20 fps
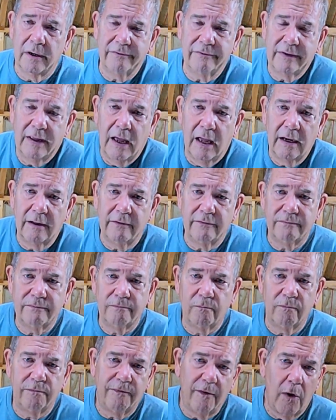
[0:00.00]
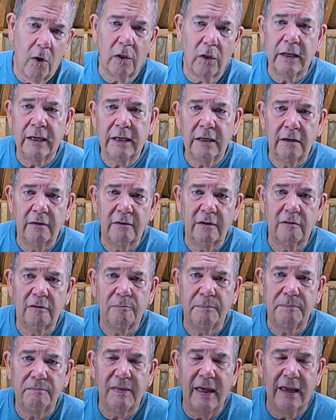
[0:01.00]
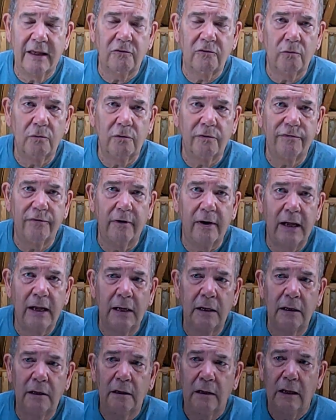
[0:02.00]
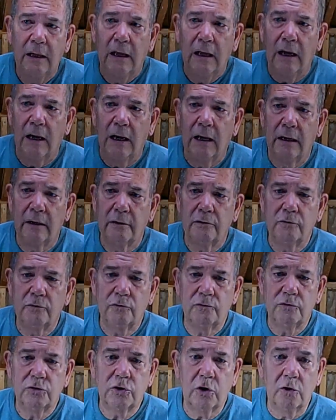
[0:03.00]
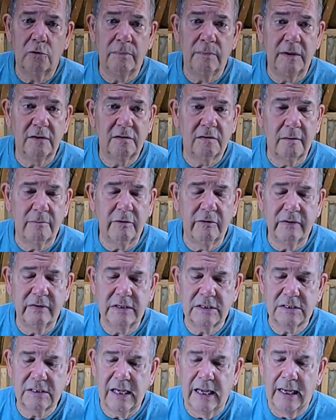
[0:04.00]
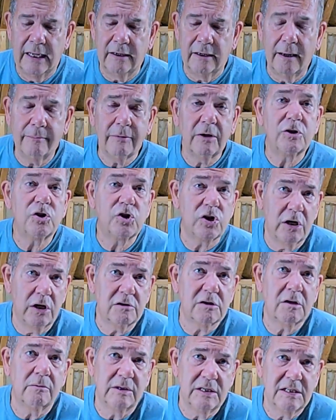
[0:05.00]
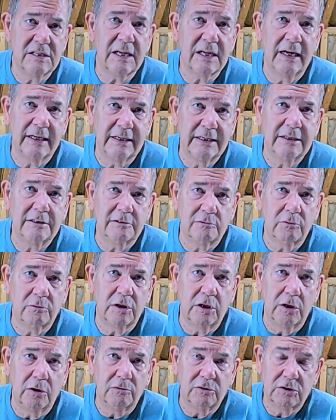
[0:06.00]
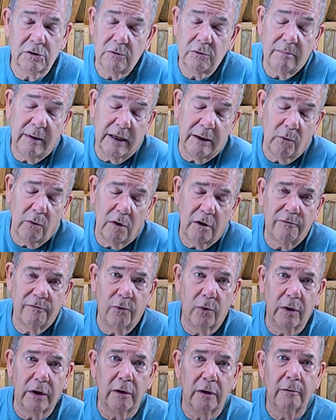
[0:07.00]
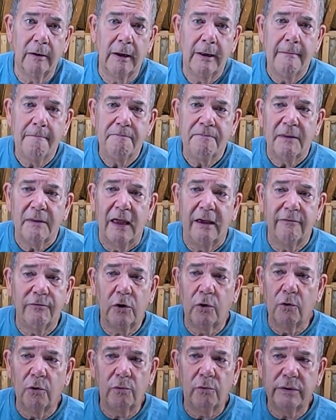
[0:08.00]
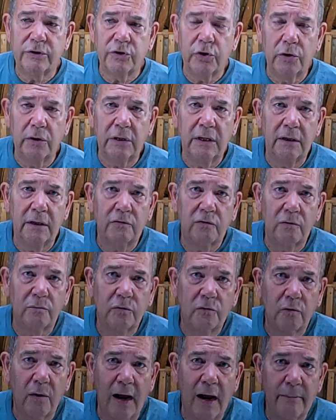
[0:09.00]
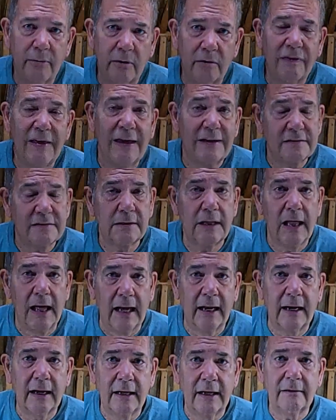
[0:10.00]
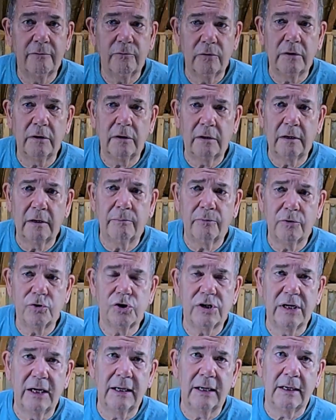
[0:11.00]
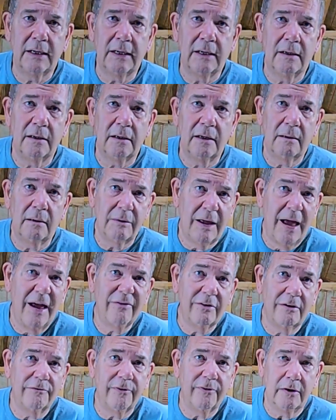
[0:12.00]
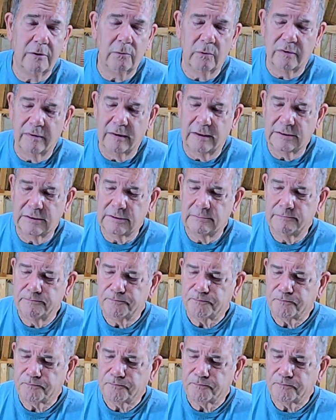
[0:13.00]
I've kind of fallen into this thanks to a friend who showed me some of this, and I'm going to share some of these ideas with you, so it might work for you. If you're a returning subscriber, thanks a lot. I really appreciate it, and I'm having fun with this.